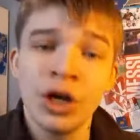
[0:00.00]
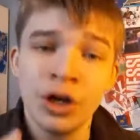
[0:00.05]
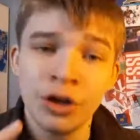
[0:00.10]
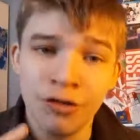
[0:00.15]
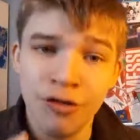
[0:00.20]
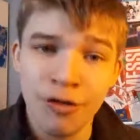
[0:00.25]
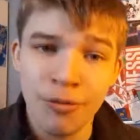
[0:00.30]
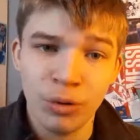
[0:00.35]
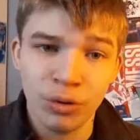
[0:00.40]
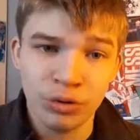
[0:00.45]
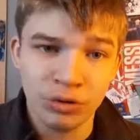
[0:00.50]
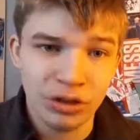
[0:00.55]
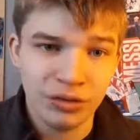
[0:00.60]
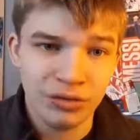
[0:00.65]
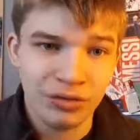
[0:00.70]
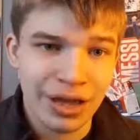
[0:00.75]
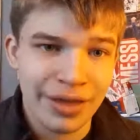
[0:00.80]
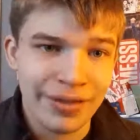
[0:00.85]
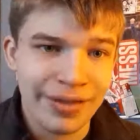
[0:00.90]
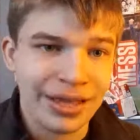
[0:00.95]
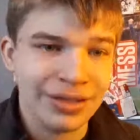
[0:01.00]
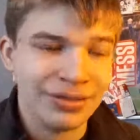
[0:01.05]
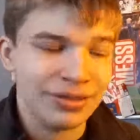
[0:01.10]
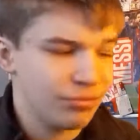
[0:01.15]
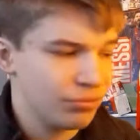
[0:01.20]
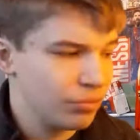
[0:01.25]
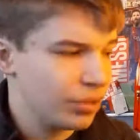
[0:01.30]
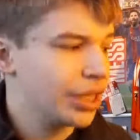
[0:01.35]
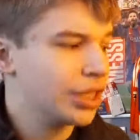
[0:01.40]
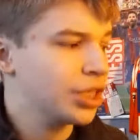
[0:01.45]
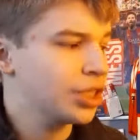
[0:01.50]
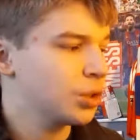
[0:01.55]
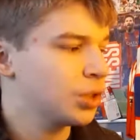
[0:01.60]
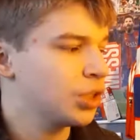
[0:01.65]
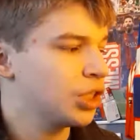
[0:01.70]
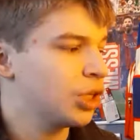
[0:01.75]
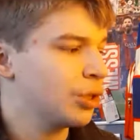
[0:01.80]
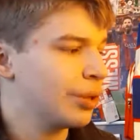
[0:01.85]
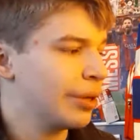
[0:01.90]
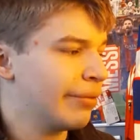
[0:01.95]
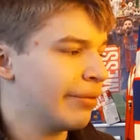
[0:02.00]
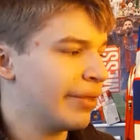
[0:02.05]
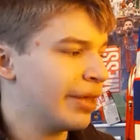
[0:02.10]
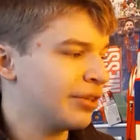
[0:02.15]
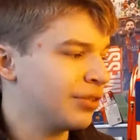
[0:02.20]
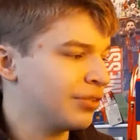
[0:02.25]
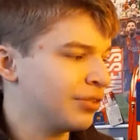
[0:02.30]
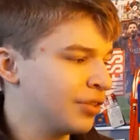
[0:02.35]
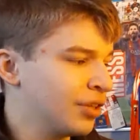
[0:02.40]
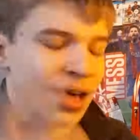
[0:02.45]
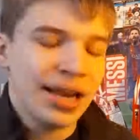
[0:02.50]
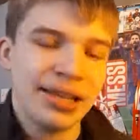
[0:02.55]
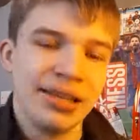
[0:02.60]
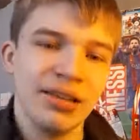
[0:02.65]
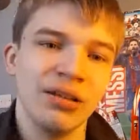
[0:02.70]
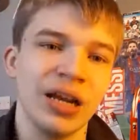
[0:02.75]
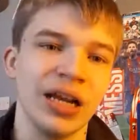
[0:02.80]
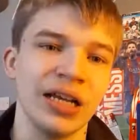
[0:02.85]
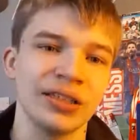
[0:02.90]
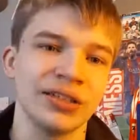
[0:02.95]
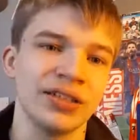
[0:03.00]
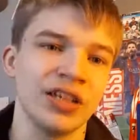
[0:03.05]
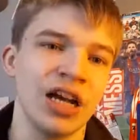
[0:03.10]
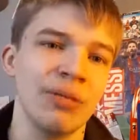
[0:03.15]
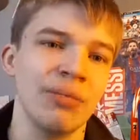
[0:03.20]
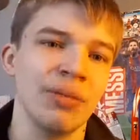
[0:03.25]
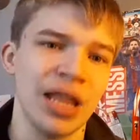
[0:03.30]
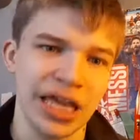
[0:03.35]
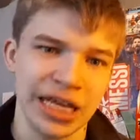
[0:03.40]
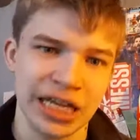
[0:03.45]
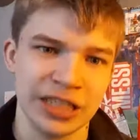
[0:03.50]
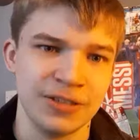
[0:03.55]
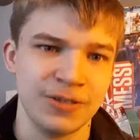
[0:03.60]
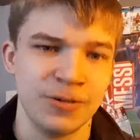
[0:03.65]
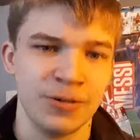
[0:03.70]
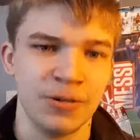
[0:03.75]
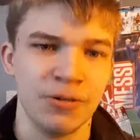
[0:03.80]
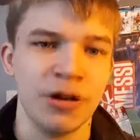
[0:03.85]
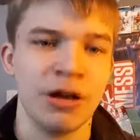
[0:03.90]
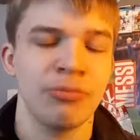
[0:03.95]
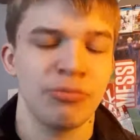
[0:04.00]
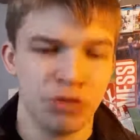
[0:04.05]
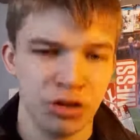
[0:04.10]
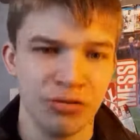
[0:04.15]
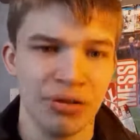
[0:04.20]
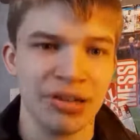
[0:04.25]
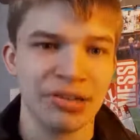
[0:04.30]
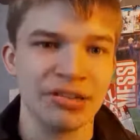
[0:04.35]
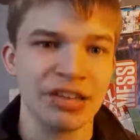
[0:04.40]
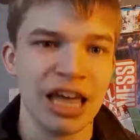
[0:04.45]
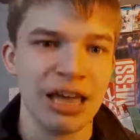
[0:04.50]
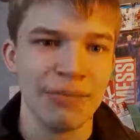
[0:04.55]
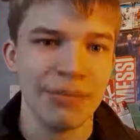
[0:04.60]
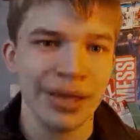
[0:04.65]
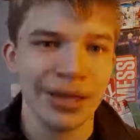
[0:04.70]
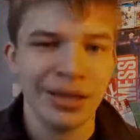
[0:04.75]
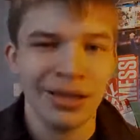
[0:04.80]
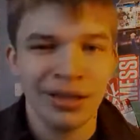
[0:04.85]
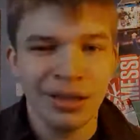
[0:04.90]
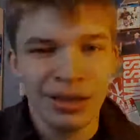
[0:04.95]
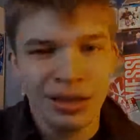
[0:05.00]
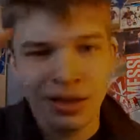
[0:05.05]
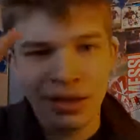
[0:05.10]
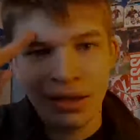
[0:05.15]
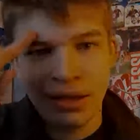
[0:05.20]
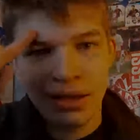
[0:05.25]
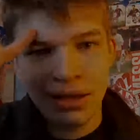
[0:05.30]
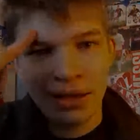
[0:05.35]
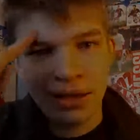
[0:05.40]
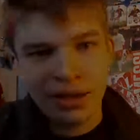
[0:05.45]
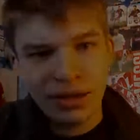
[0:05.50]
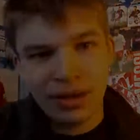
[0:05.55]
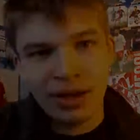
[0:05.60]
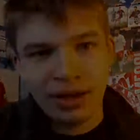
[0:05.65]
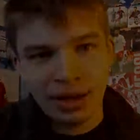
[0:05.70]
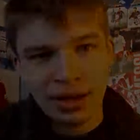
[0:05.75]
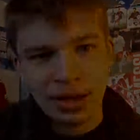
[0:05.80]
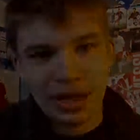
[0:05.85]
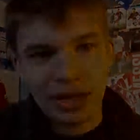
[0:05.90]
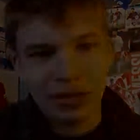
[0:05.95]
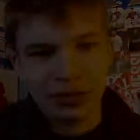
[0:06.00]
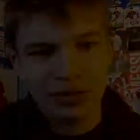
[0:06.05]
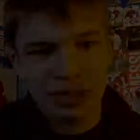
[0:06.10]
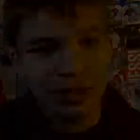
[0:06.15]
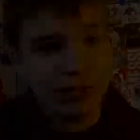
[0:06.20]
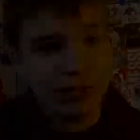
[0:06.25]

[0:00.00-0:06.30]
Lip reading: football stuff like this. I've really enjoyed doing this. And until next time, like and subscribe to Rads Gaming. And I'll see you